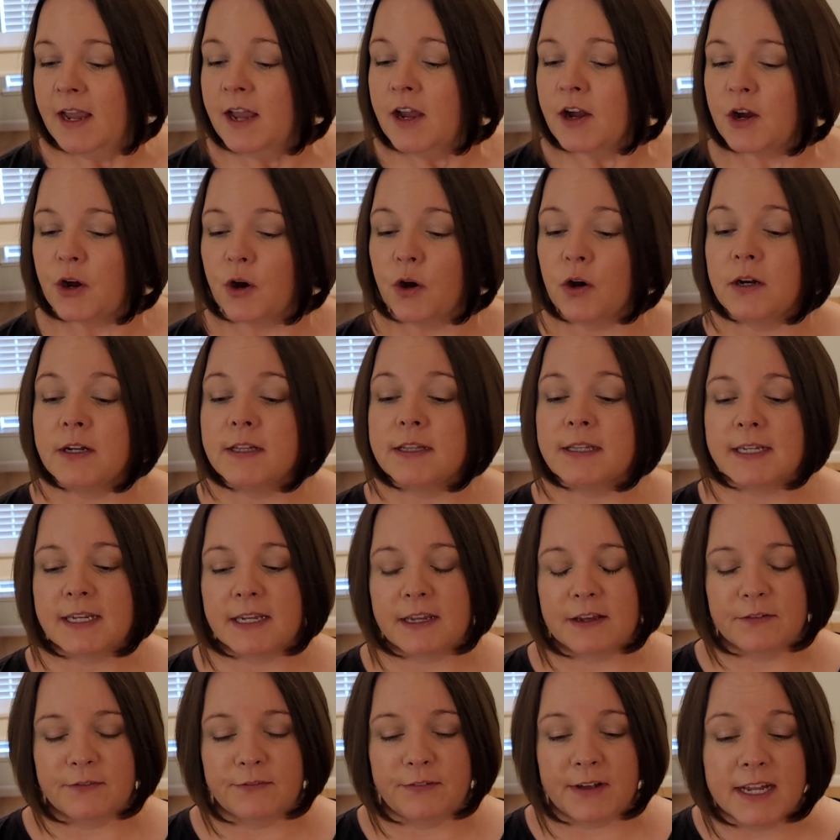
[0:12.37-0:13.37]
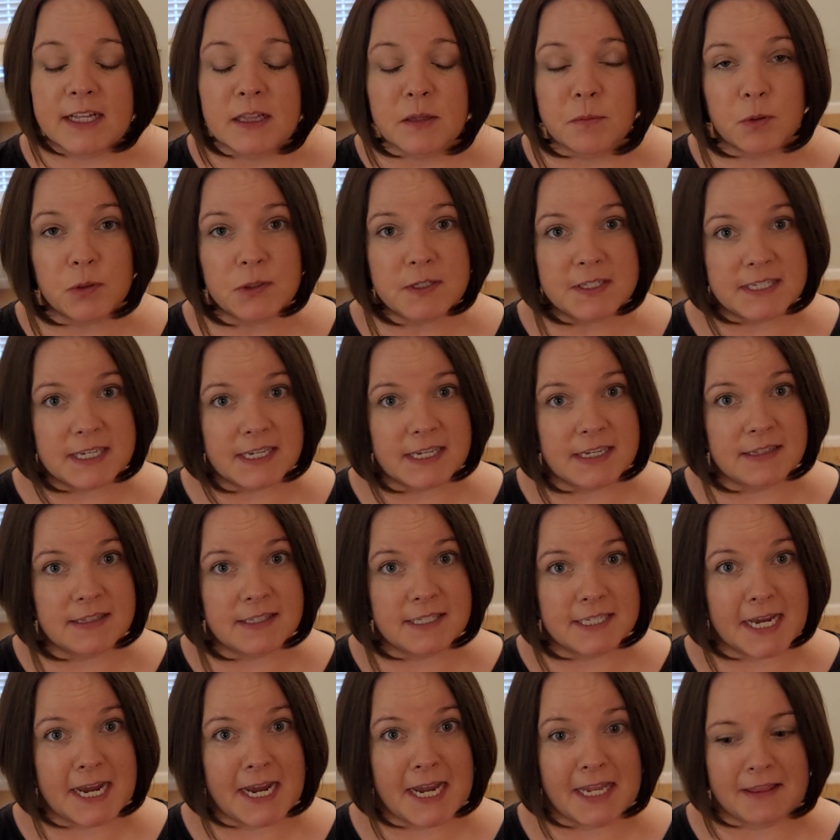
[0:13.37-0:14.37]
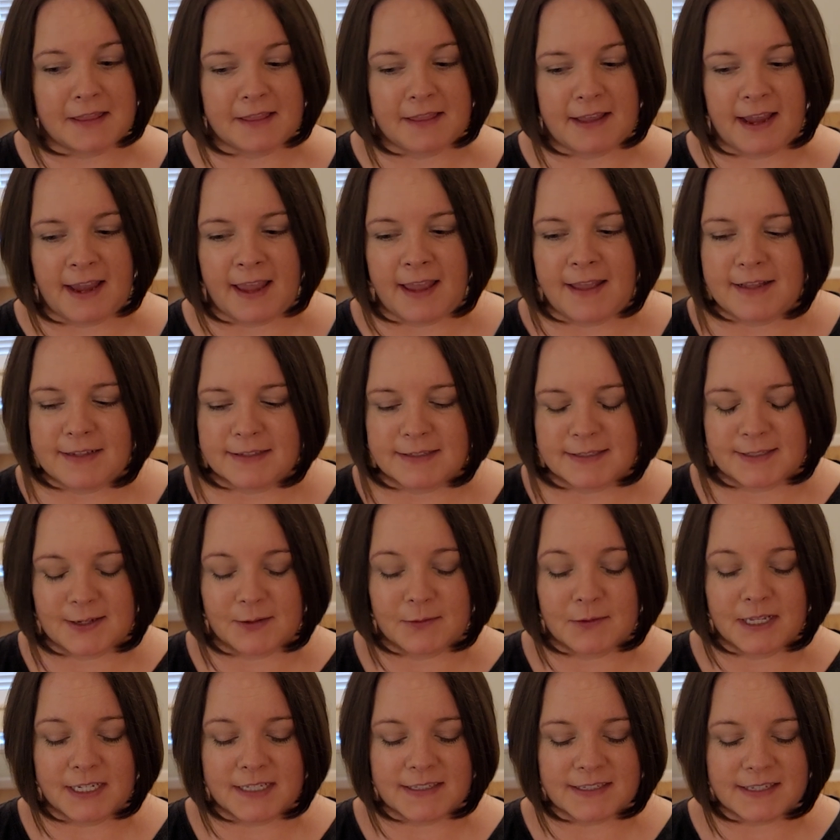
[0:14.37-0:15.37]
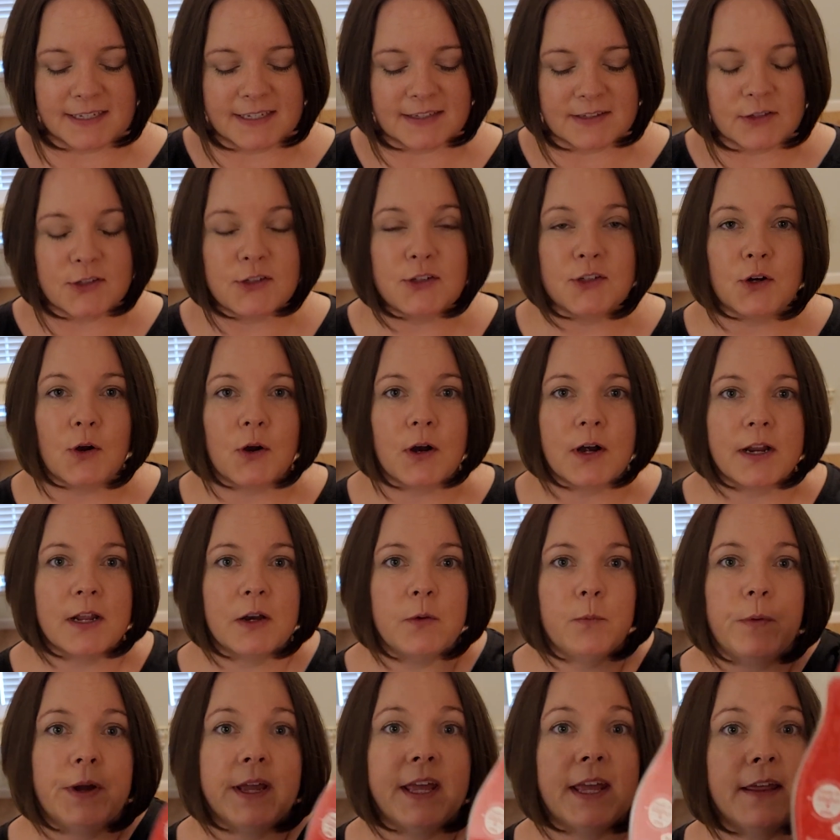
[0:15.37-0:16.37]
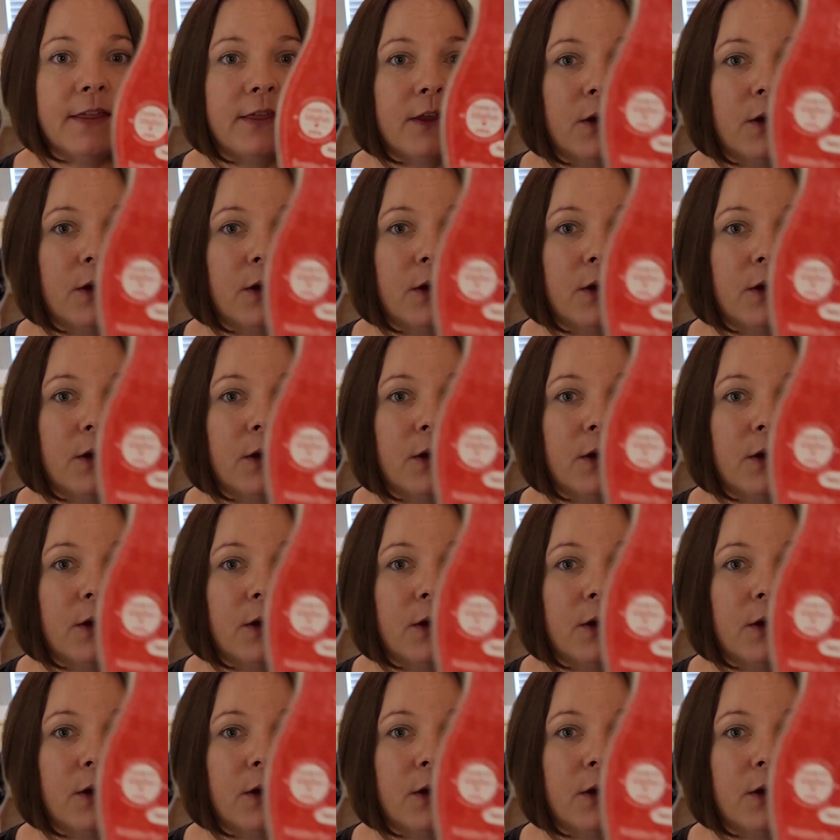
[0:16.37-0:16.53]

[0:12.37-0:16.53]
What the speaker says: Currently available scents at that, so let's get started with